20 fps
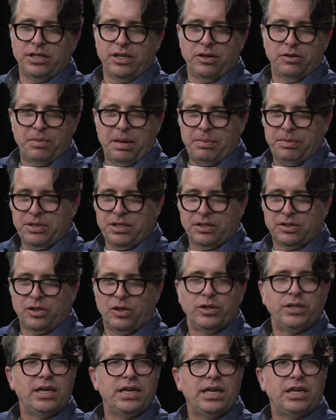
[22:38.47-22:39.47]
you know, maybe just
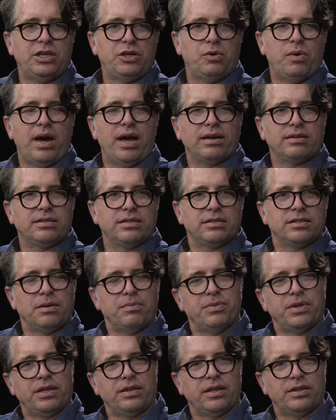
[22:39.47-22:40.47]
looking at UX as
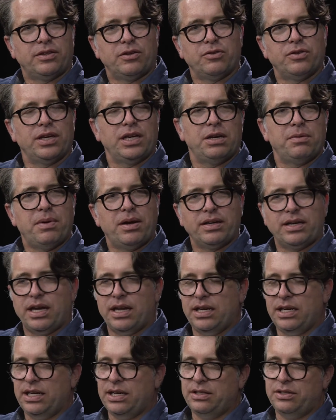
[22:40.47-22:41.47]
something that they're thinking about
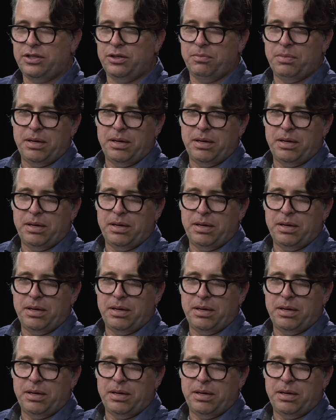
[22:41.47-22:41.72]
getting into,